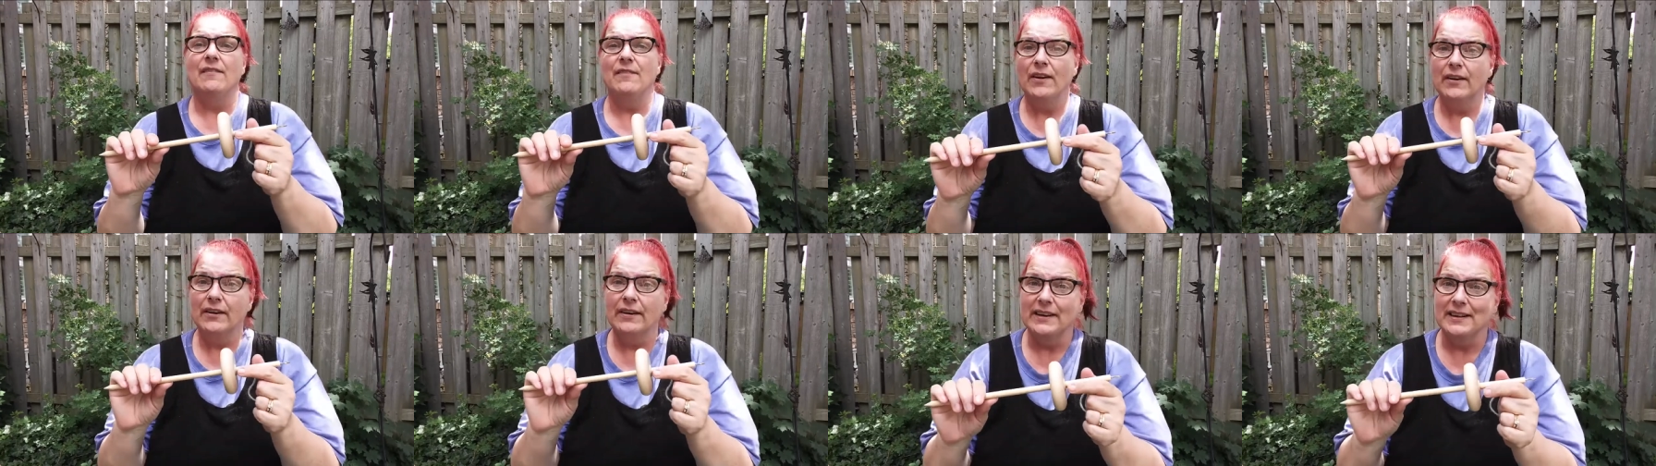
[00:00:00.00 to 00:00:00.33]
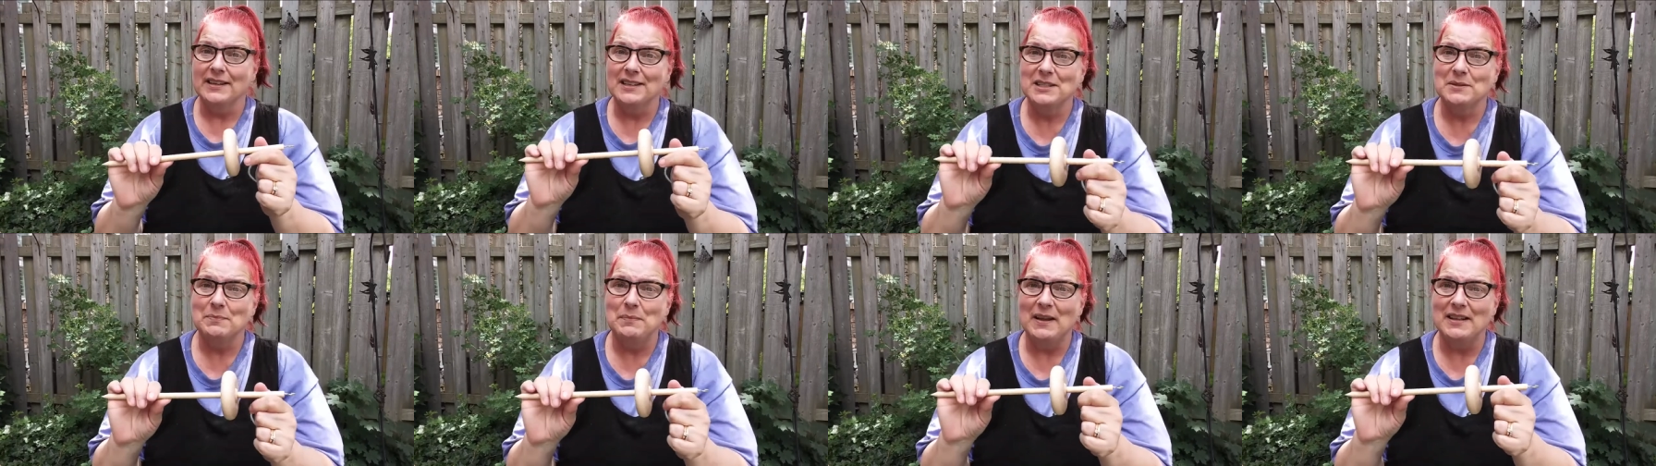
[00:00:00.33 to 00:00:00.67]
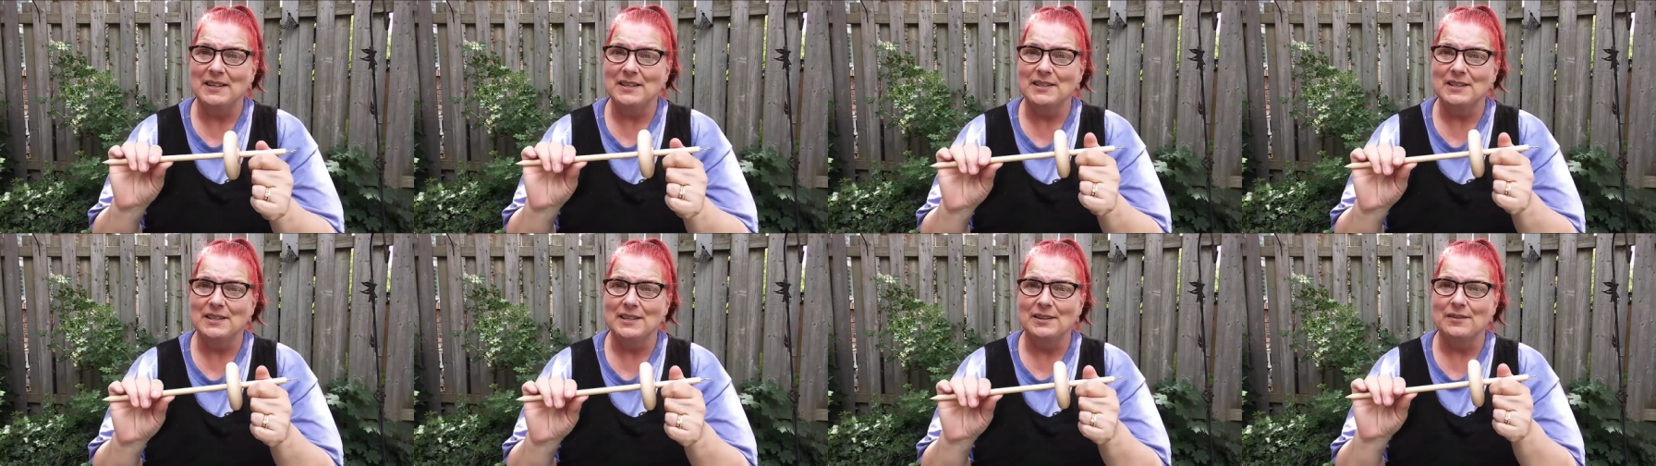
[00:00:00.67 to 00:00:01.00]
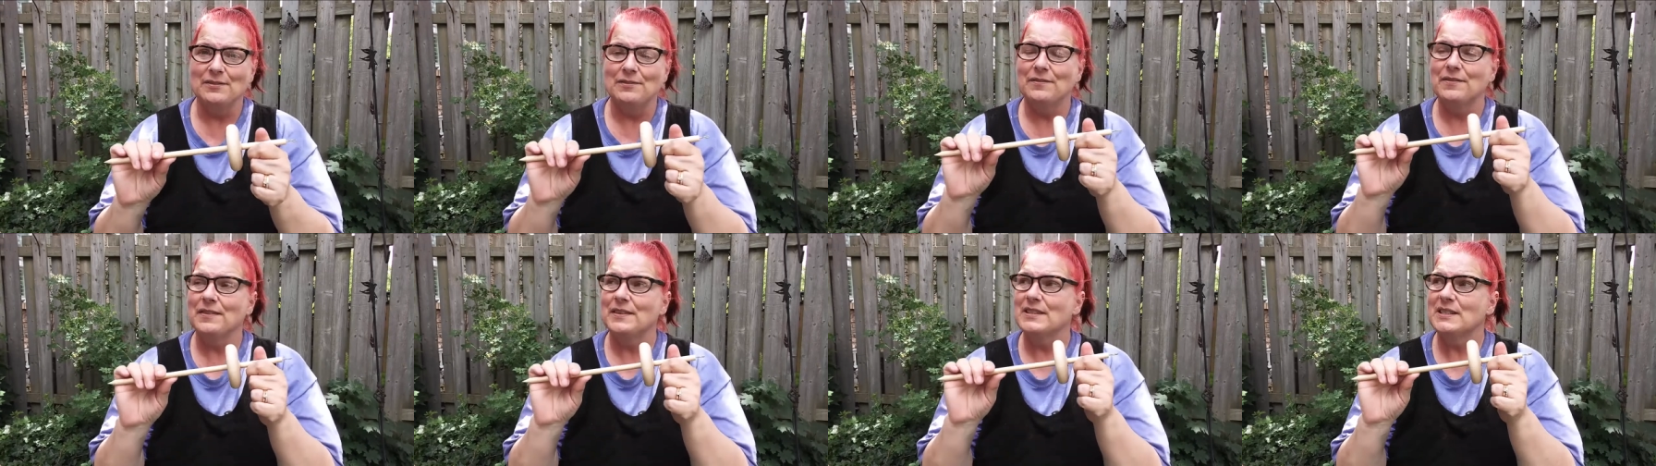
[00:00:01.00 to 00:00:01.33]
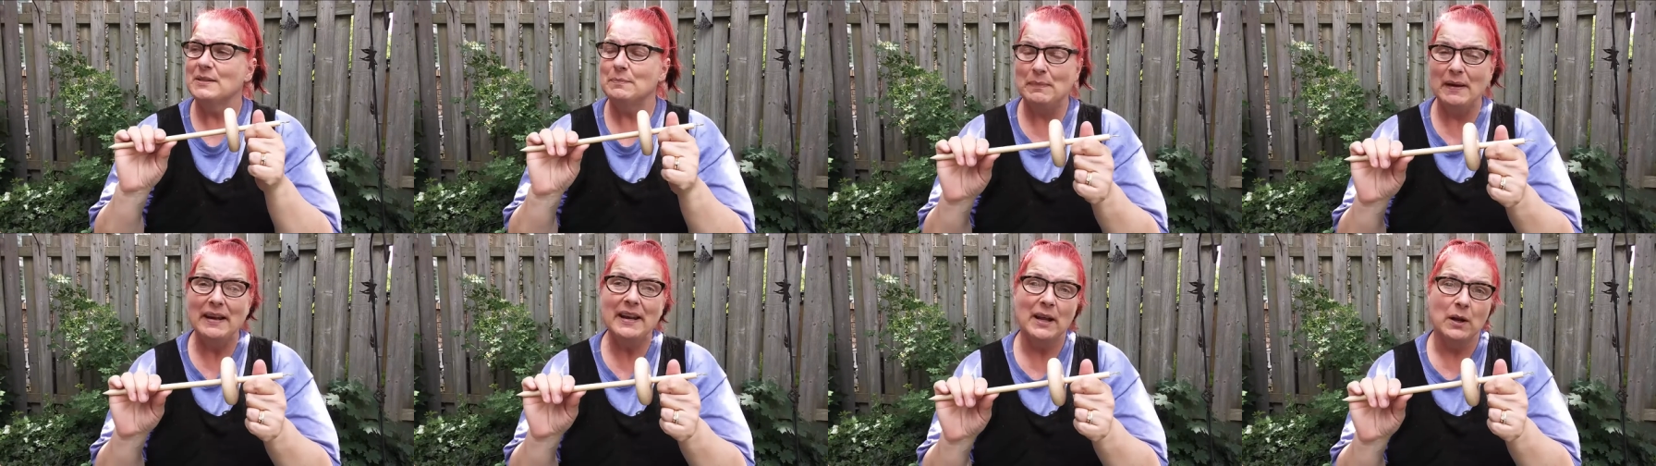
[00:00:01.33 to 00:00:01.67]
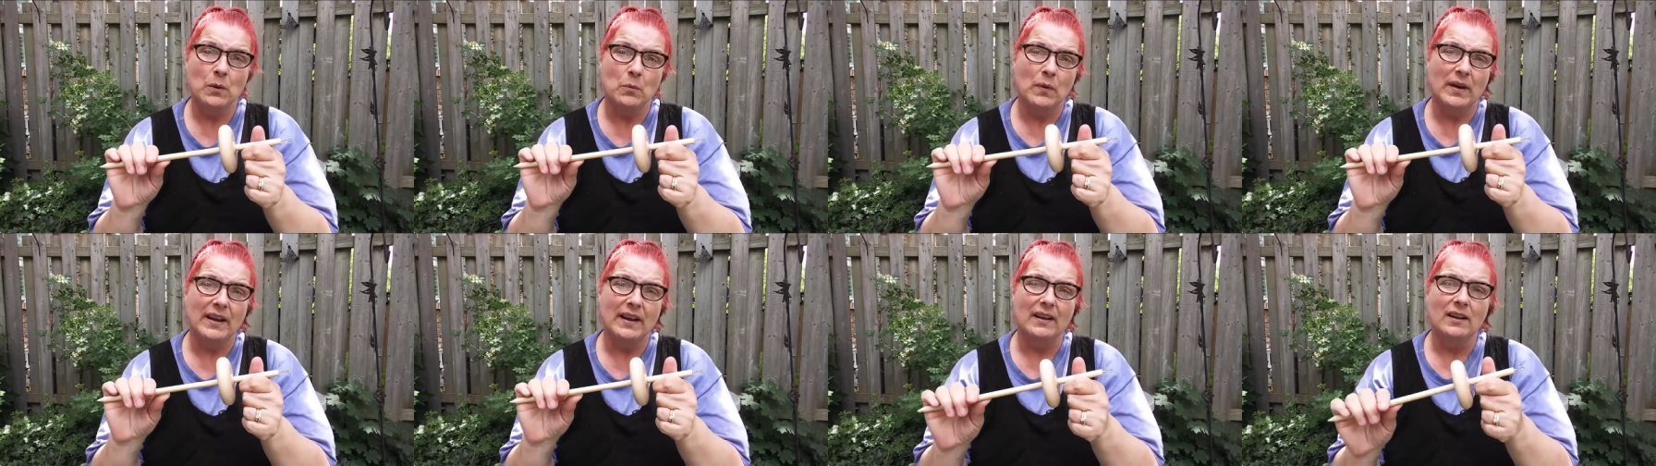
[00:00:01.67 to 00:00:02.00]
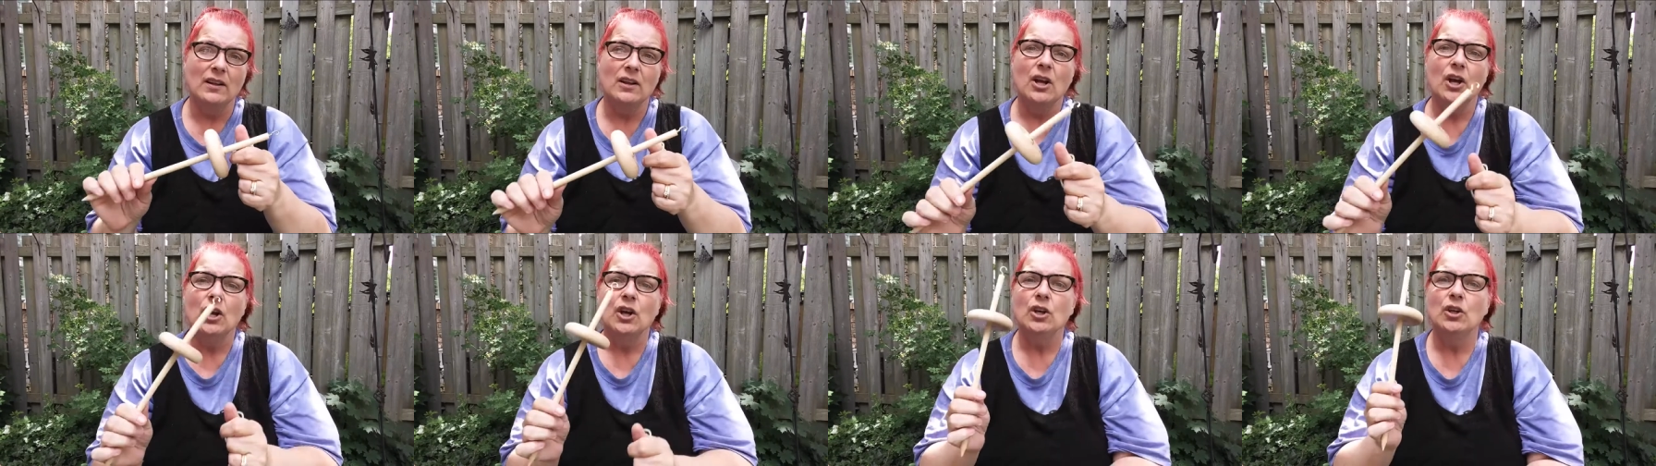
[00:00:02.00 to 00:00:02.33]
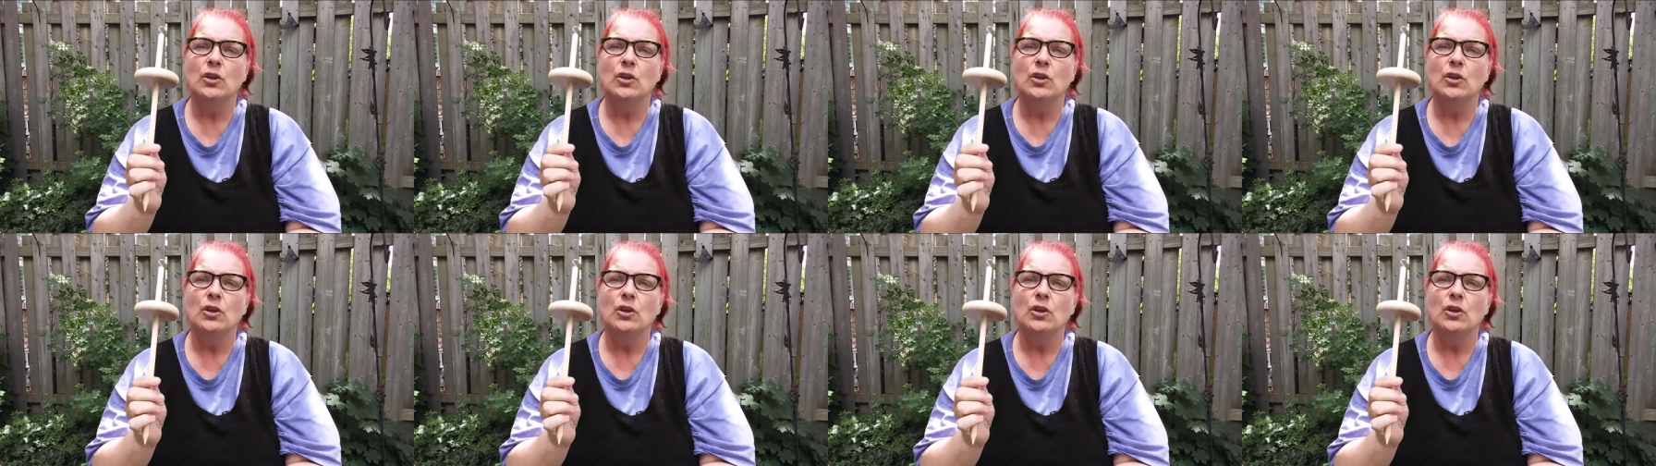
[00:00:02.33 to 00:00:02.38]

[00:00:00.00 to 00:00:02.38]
very expensive spinning wheel,